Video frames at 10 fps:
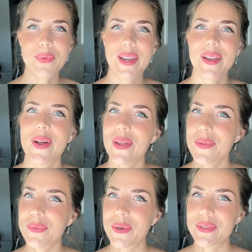weighing all the
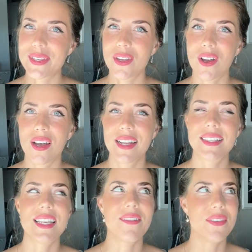pros and
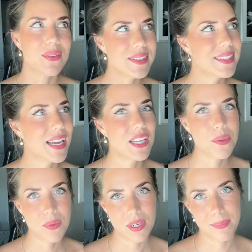cons, if you decide
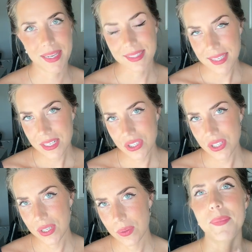commuting makes sense
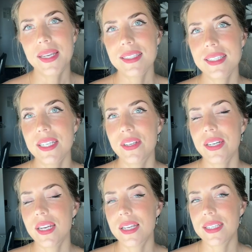to you, the biggest
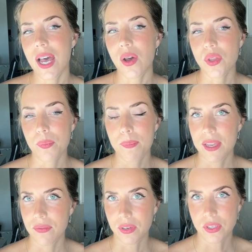secret is how you
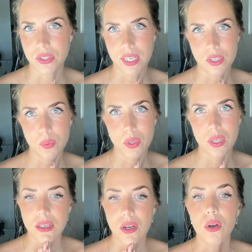bid for your schedule.
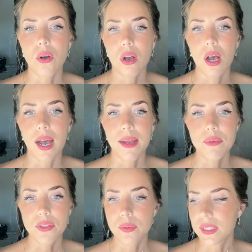I'm
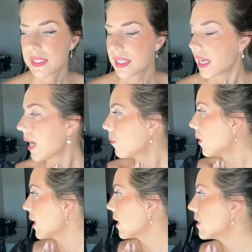just realizing I'm
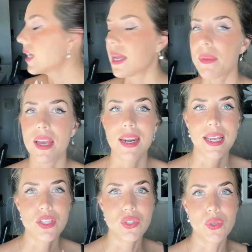running out of time. I gotta
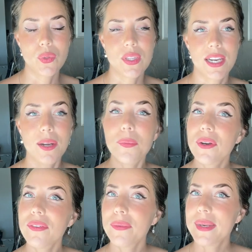get to the
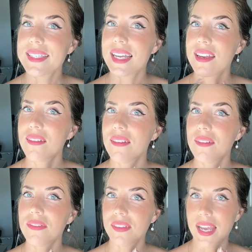airport for my
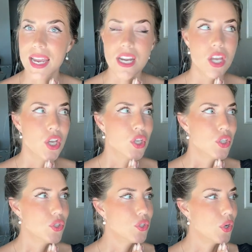second flight.
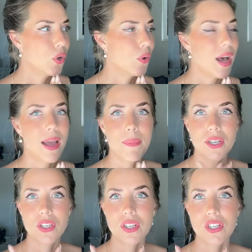So I'm
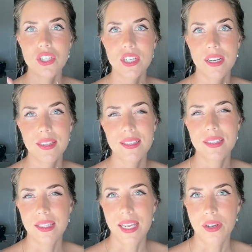actually gonna share this
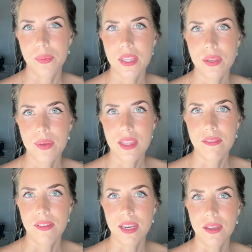later with you in the
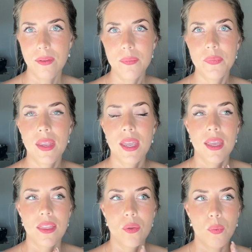video,
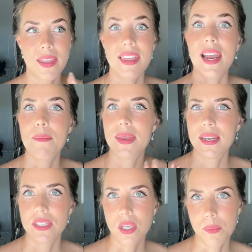the way that I bid
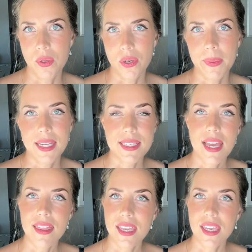as a commuter, because
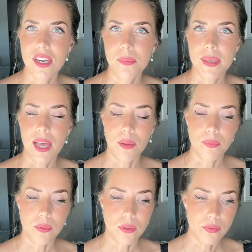I think it'll be
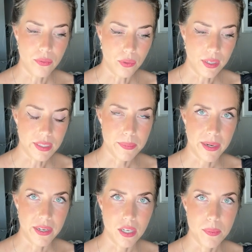helpful for
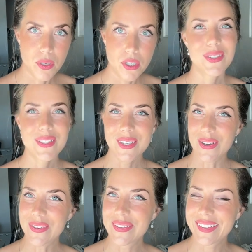aspiring commuters.
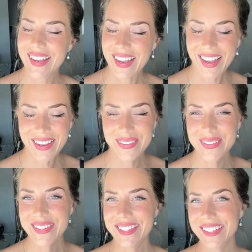So I will
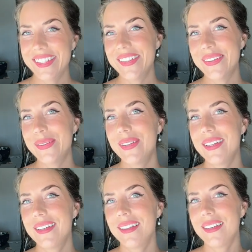see you
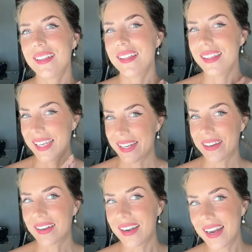
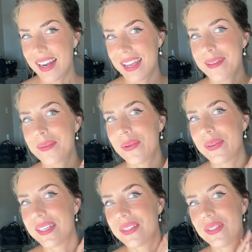later, and I am
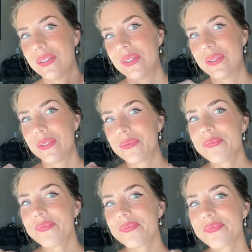going to
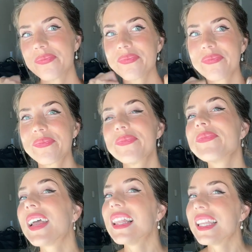
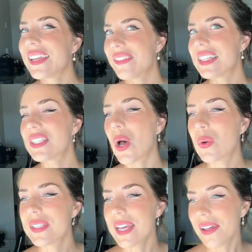leave this
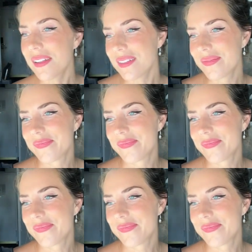hotel